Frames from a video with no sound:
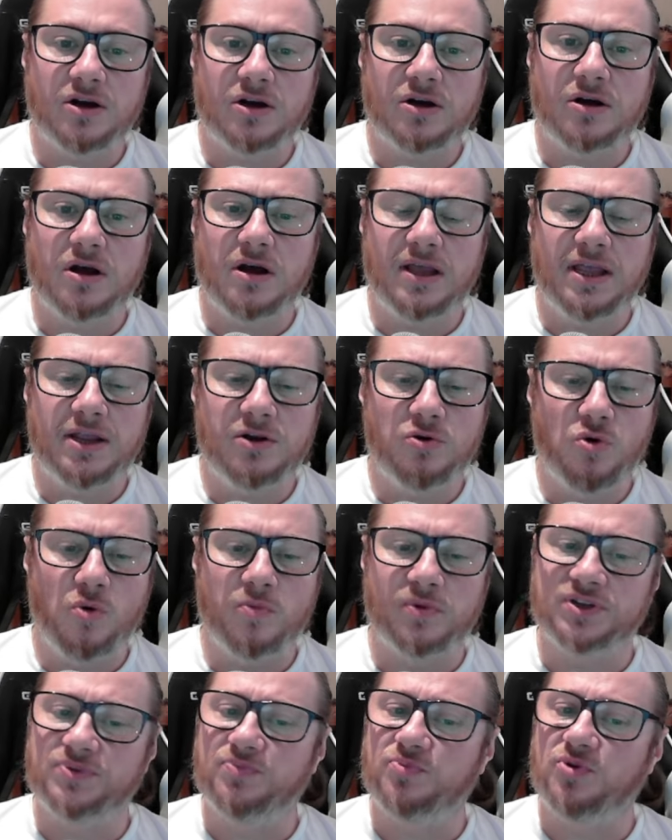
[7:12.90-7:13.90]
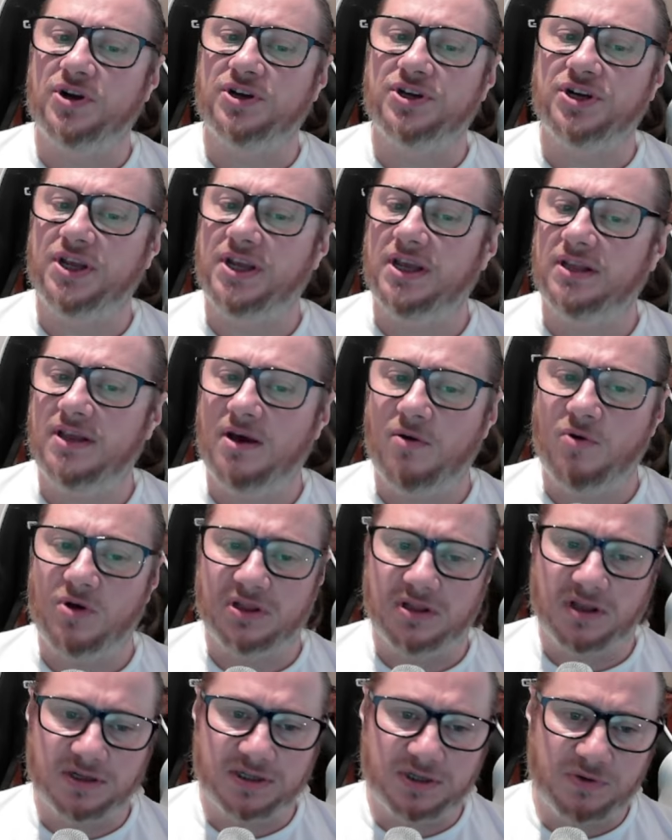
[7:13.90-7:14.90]
enormous pressure here. That one
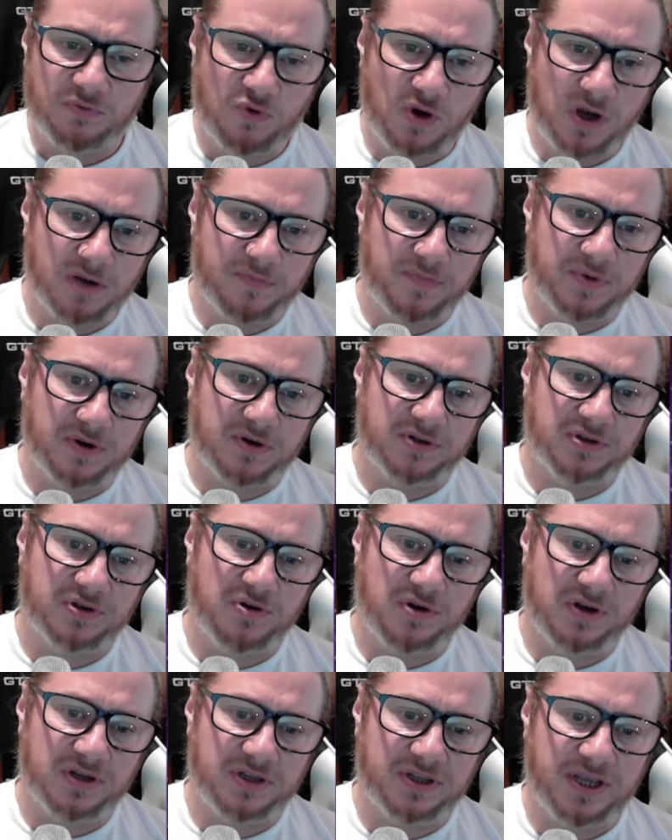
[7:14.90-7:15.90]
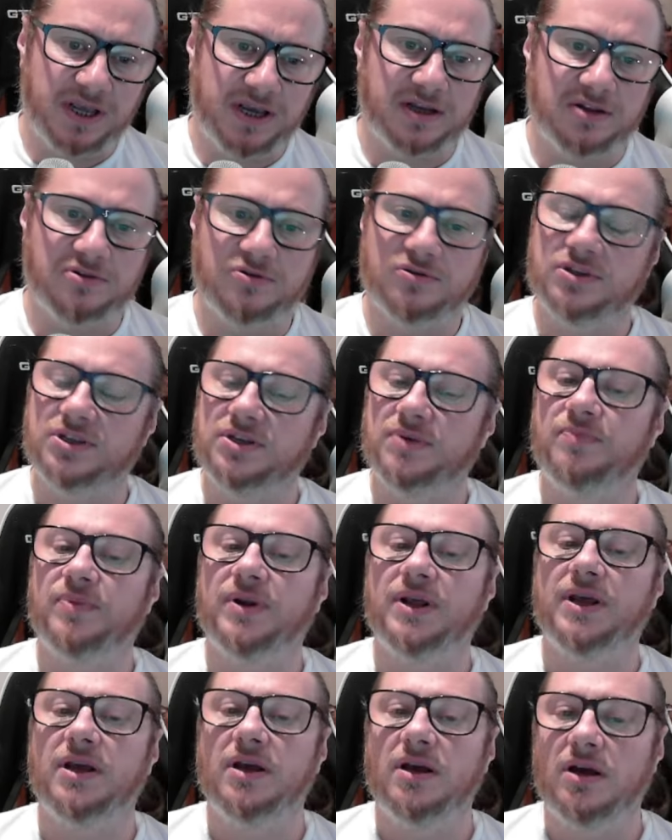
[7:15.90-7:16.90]
doesn't work because you're going to take and you're
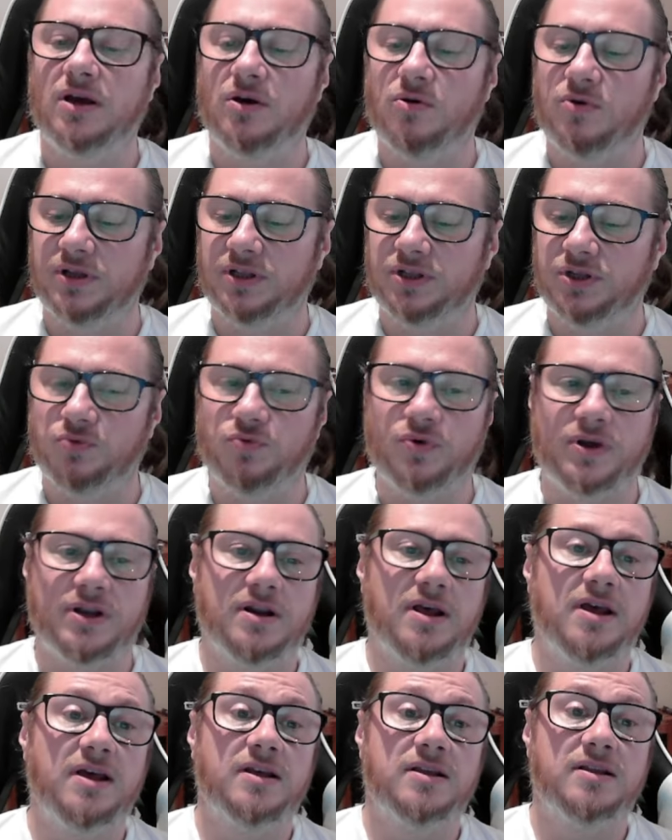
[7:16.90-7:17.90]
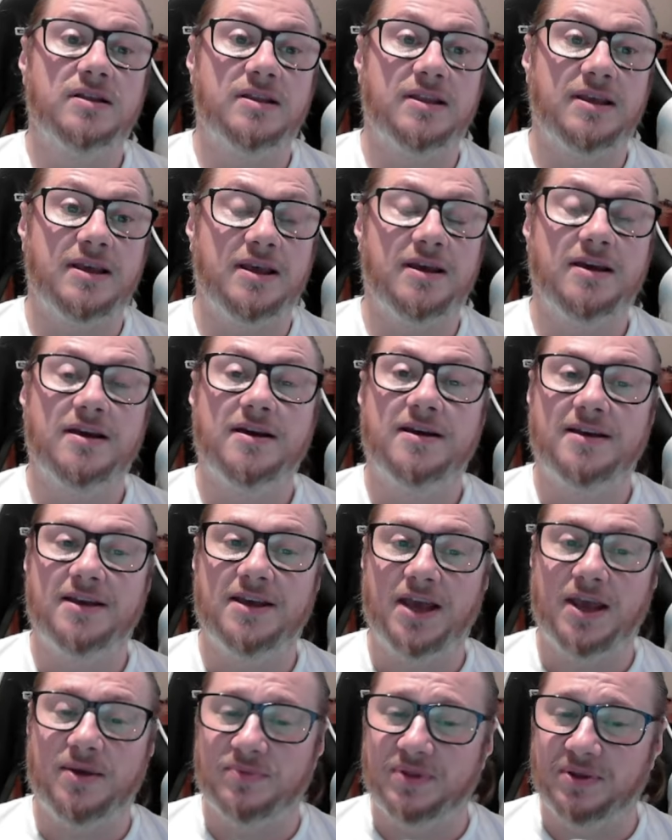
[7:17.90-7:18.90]
simply going to win the
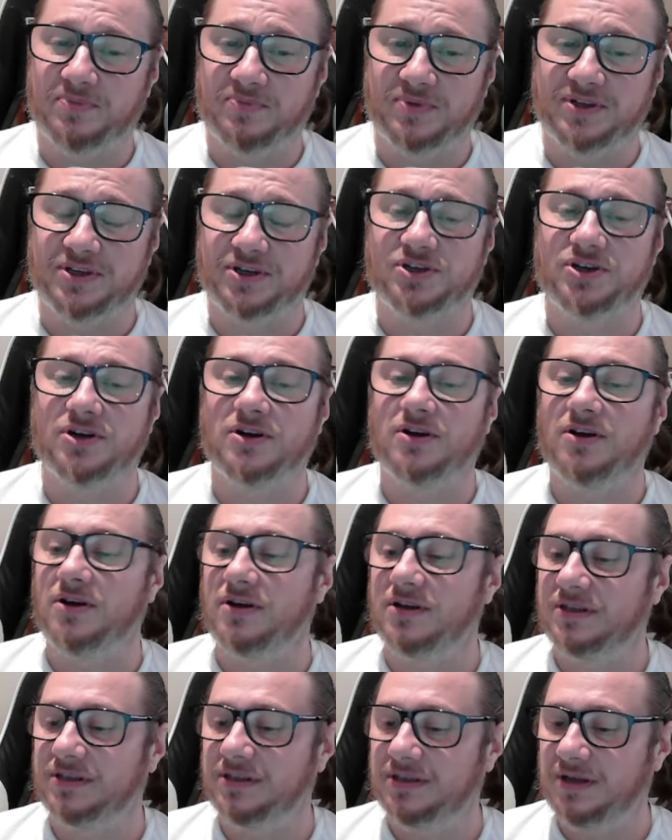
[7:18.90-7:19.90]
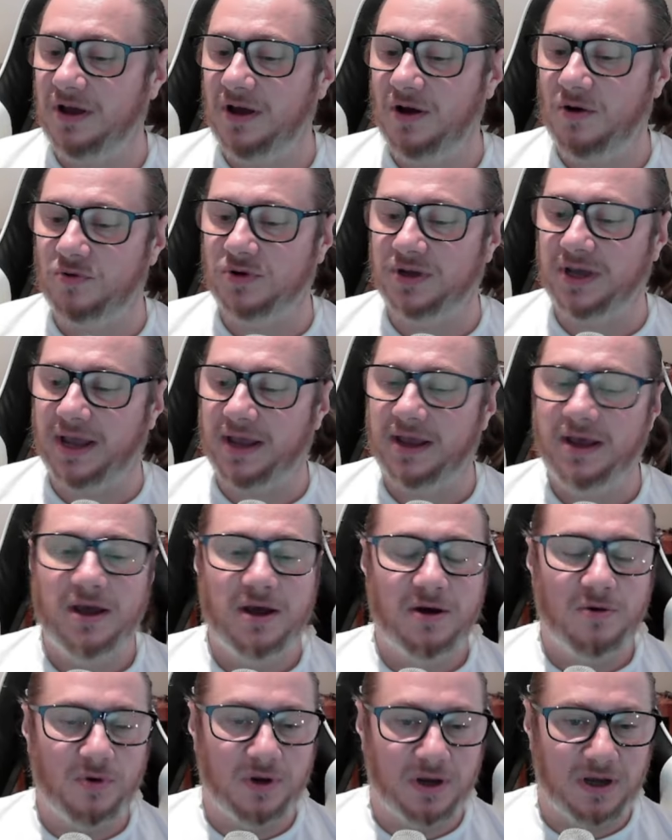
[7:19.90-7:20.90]
game, the position, guys. Okay,
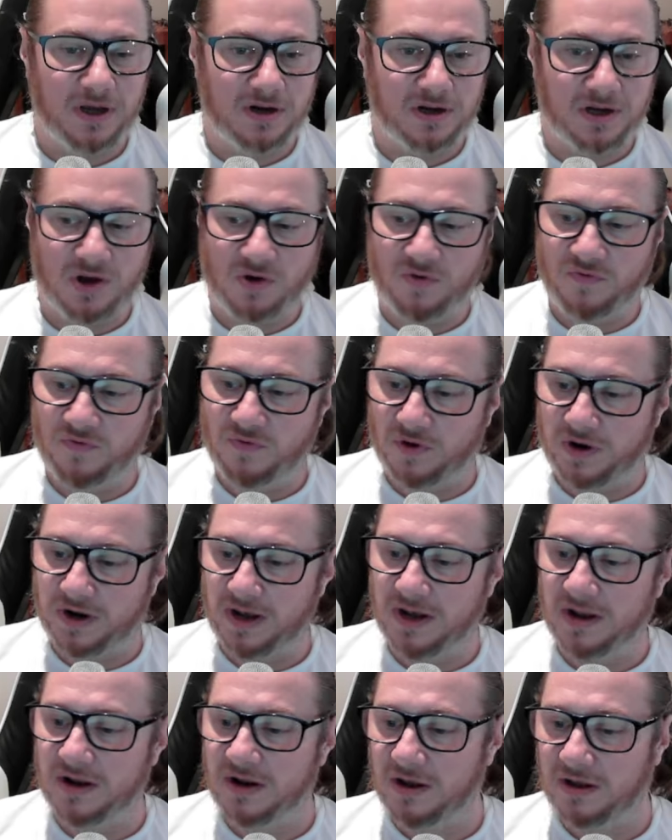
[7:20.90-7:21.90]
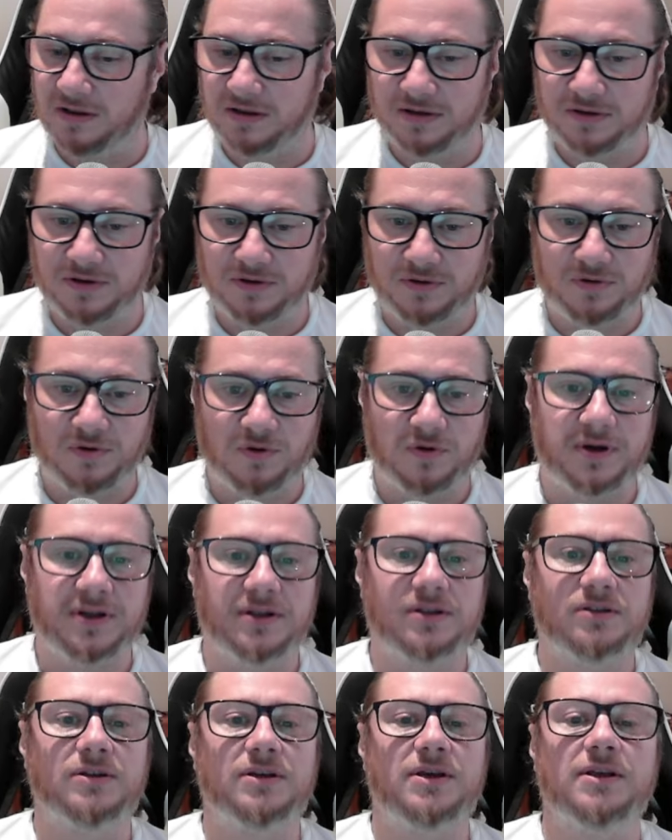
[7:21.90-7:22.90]
we're going to go for another tutorial
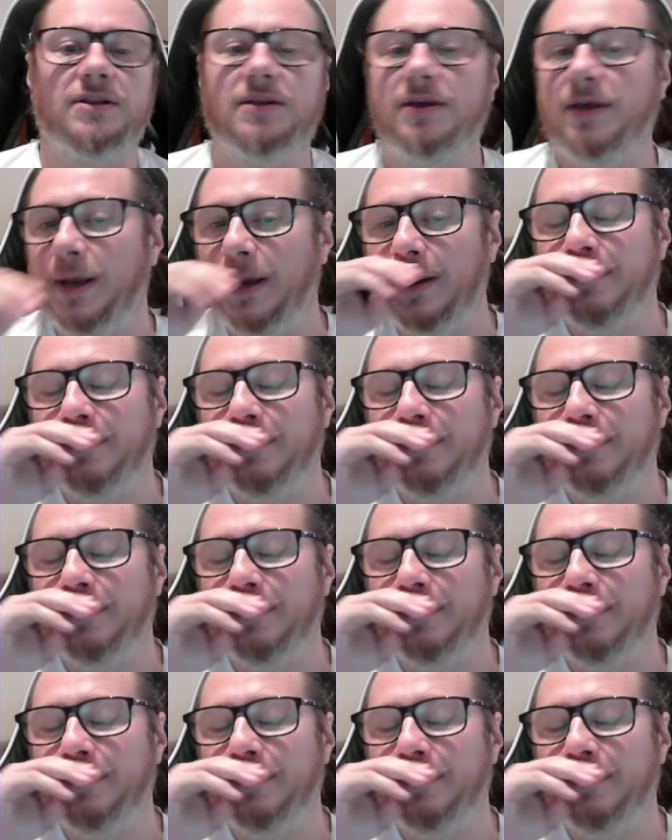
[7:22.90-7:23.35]
together here.